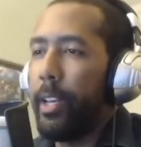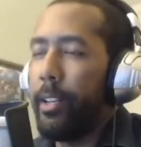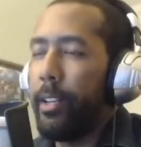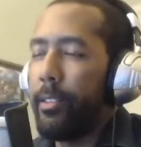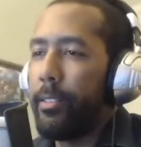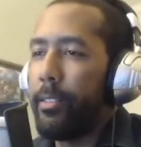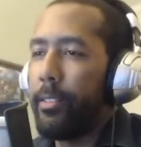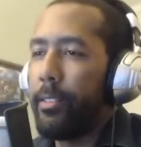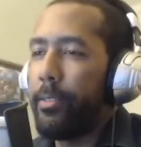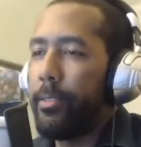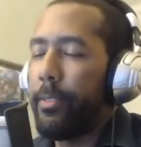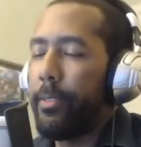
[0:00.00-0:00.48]

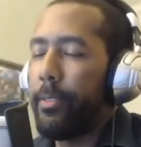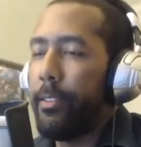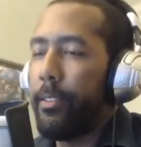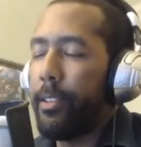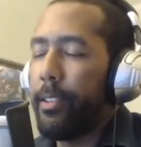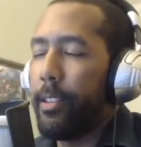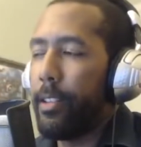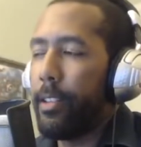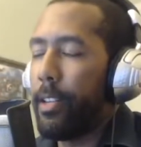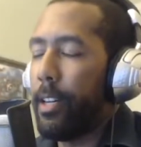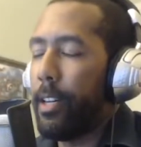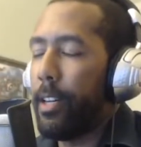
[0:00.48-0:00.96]
it's
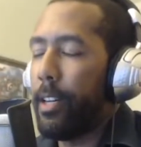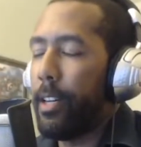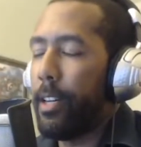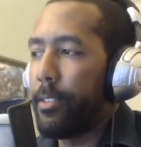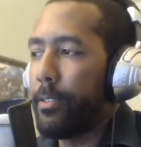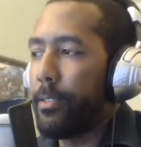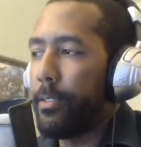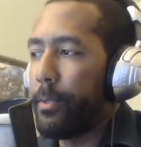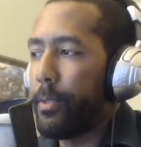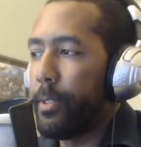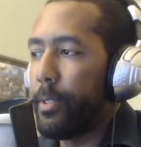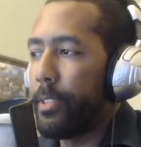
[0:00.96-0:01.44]
$500
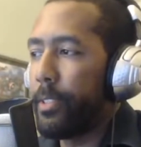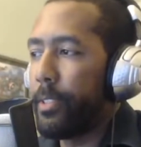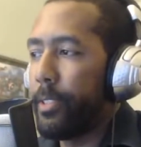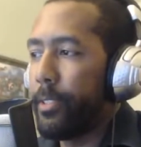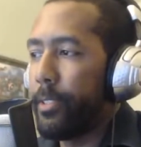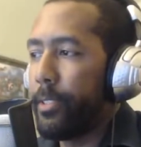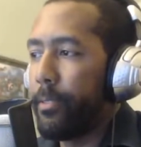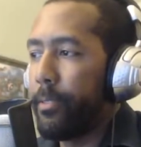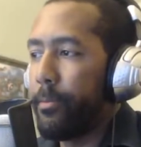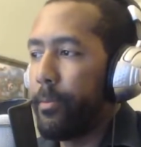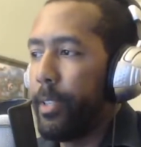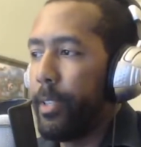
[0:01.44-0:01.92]
for a
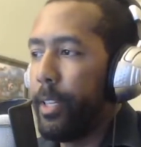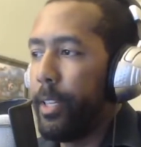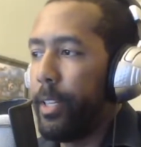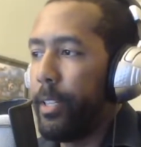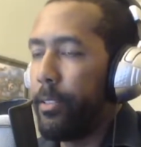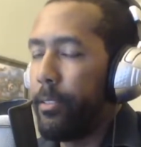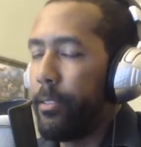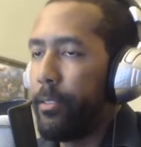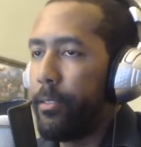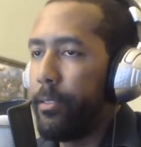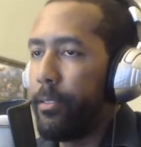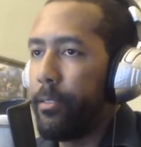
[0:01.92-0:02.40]
system that,
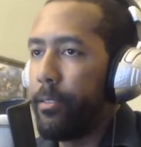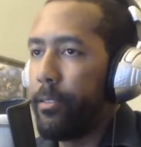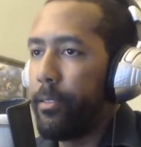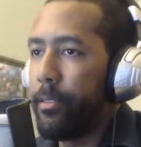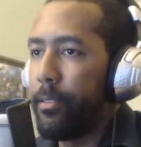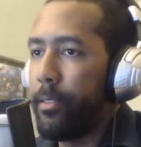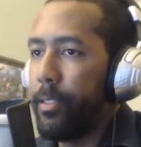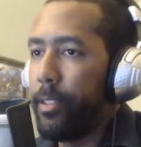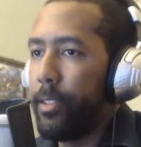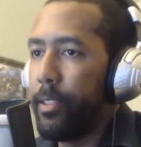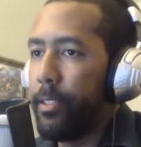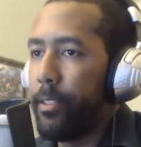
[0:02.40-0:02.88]

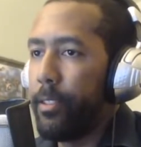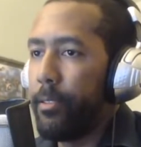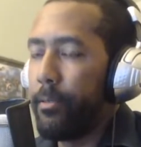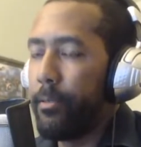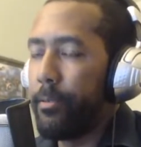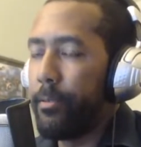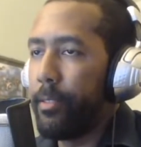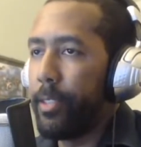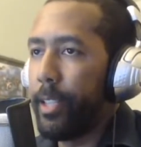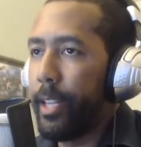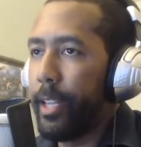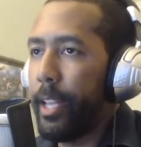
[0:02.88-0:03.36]
you know,
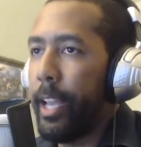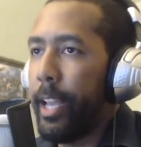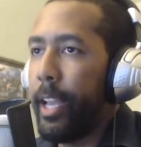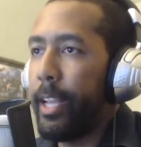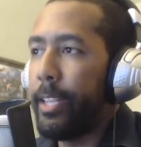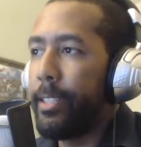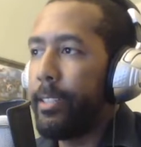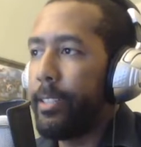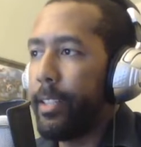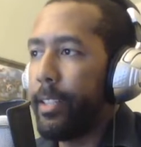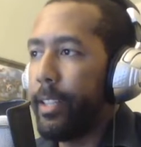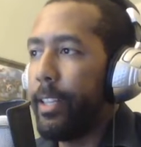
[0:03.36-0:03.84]
the
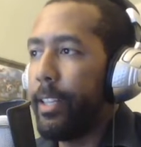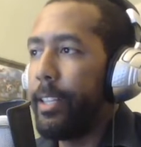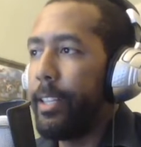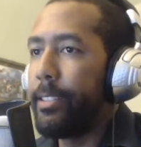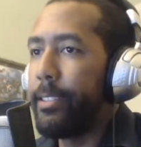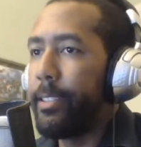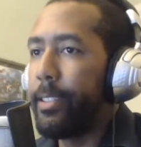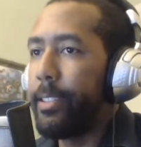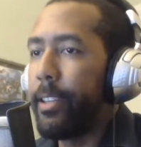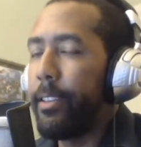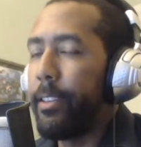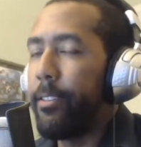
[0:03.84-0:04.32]
casing
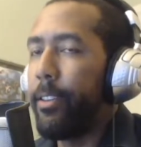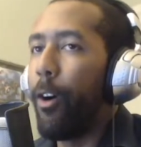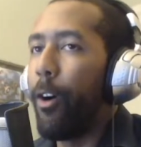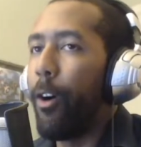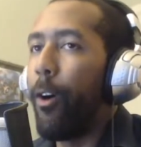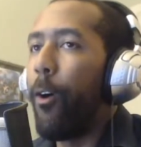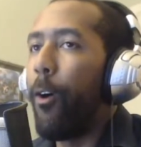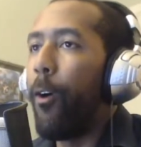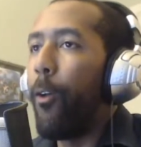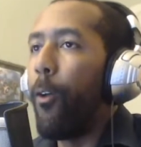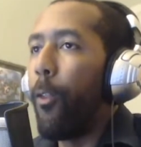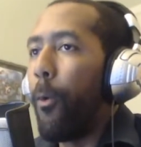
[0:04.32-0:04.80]
isn't even
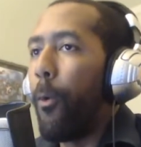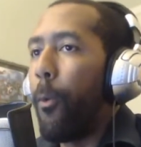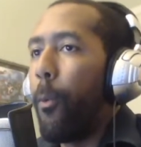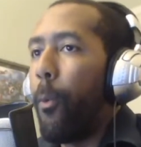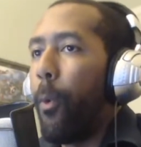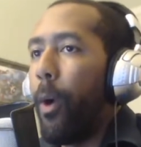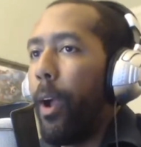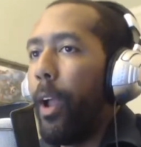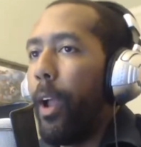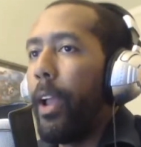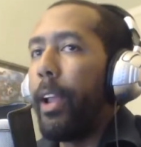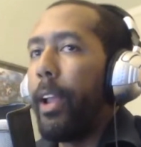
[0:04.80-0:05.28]
all the
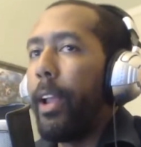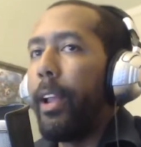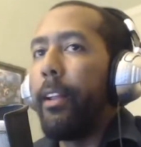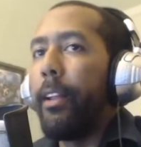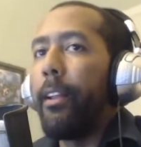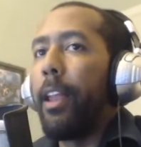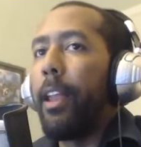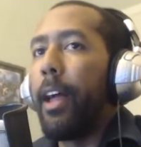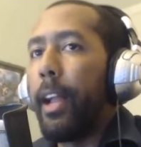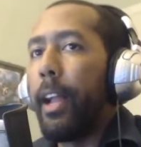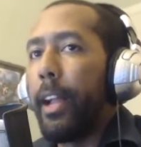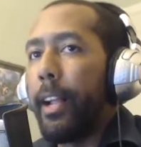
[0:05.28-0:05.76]
way
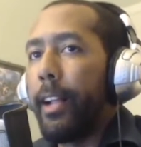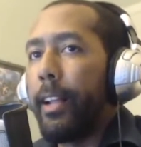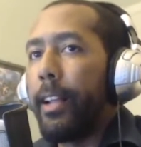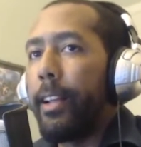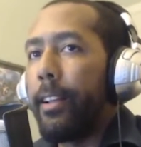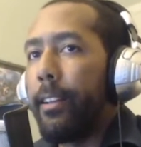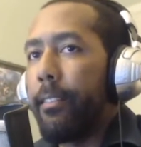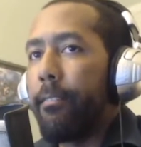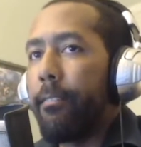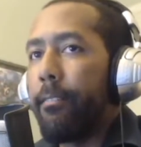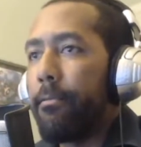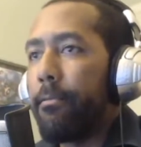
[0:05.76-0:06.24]
like
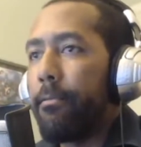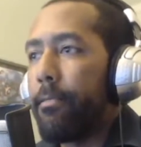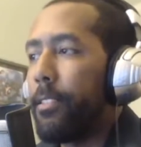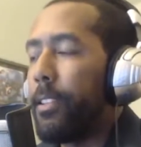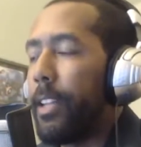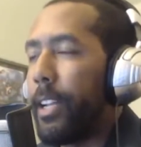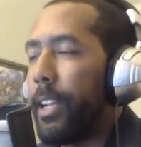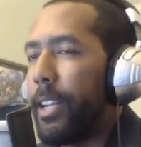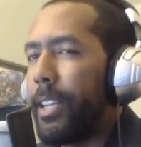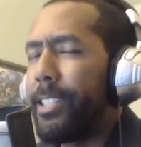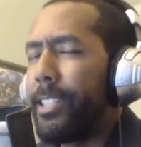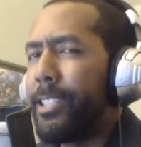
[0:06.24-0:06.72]

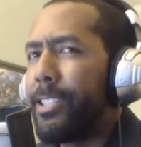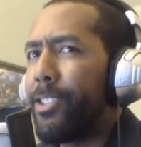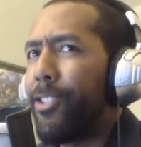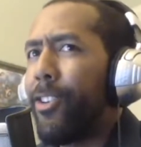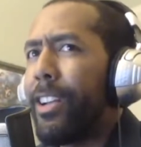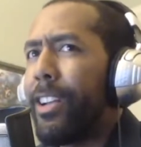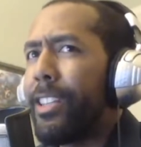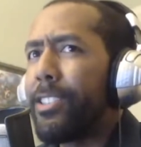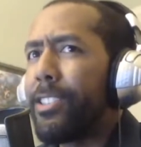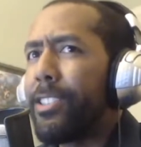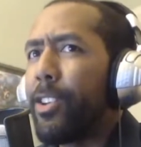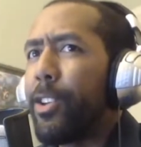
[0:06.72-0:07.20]
it's
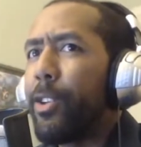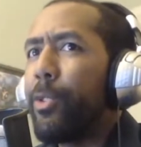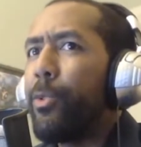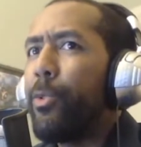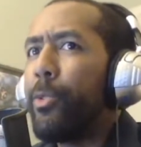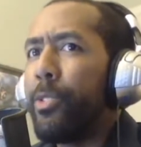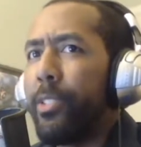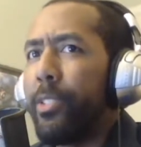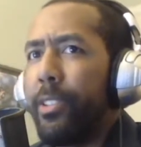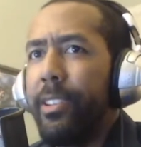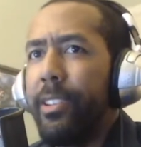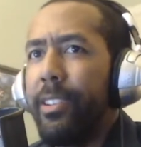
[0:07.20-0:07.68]

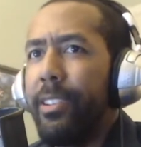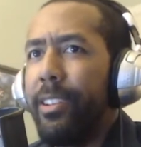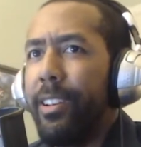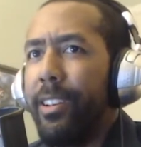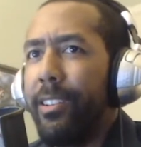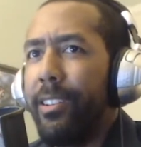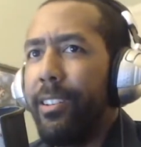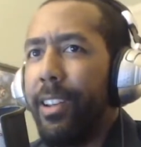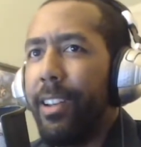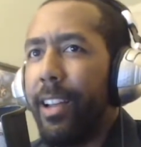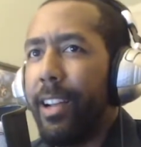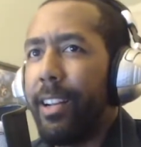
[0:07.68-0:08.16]
translucent.
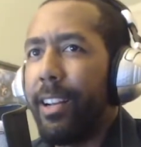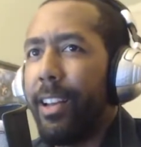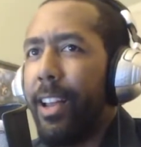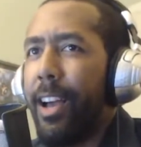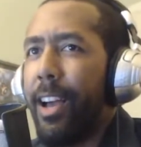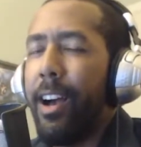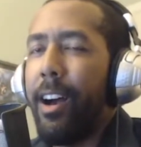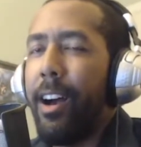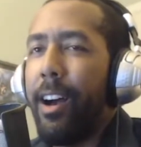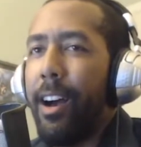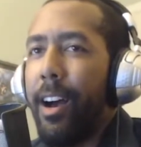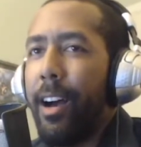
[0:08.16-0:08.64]
Like,
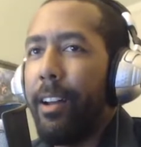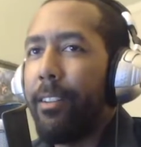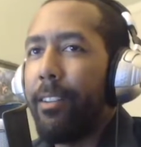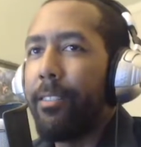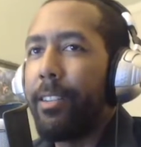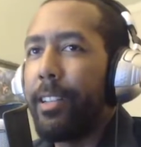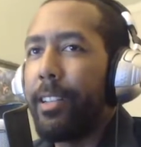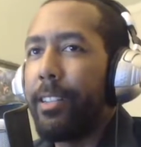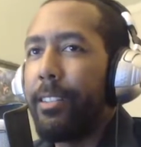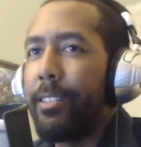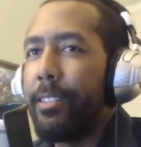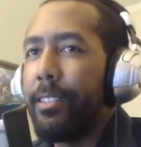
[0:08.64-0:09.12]
nah, I don't
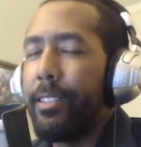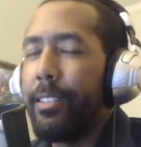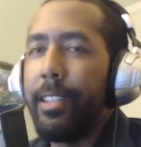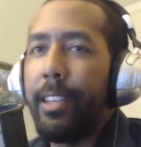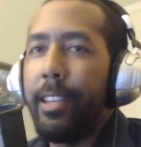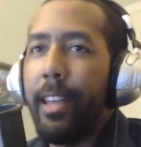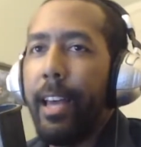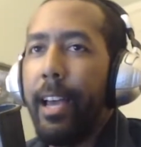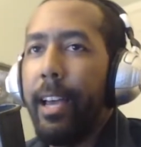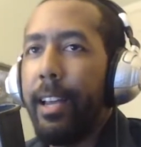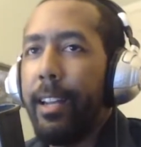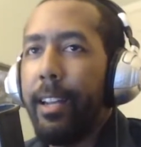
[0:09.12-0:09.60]
need to see
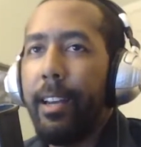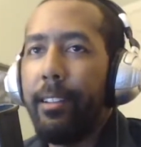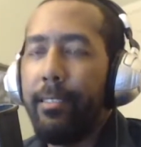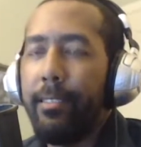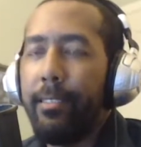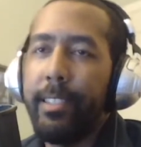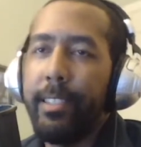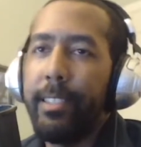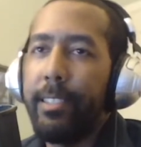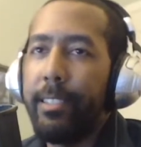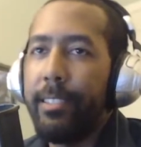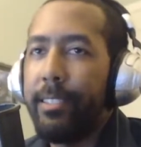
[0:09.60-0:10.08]
that. I don't
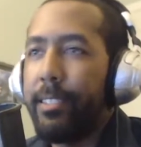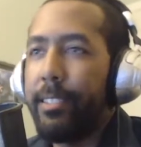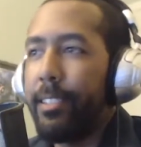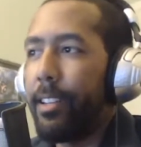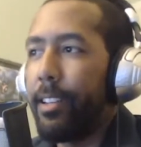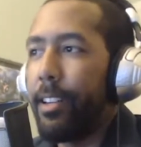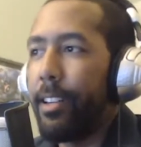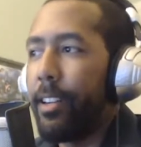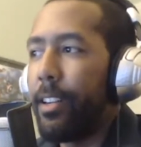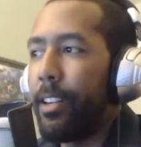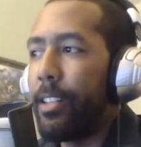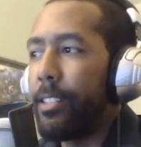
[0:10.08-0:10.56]
need to see
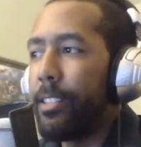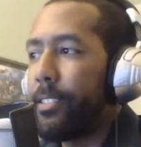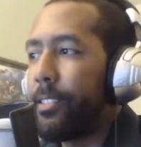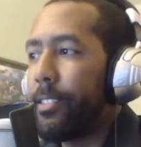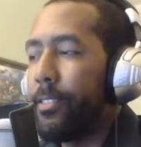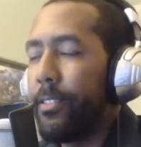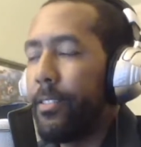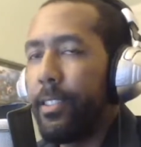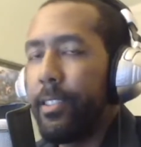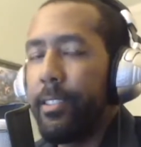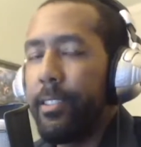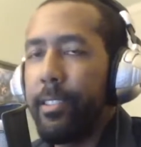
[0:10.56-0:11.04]
the guts
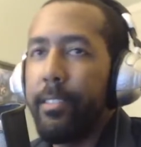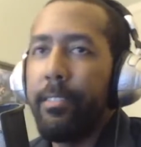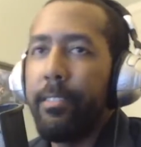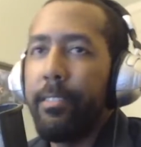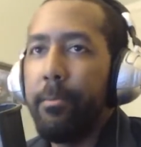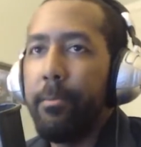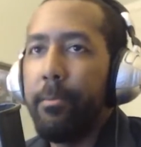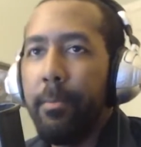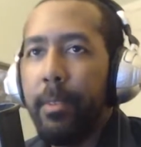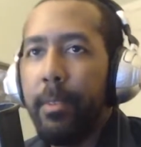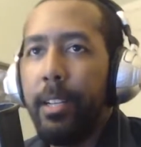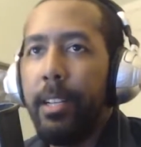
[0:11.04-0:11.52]
of the system.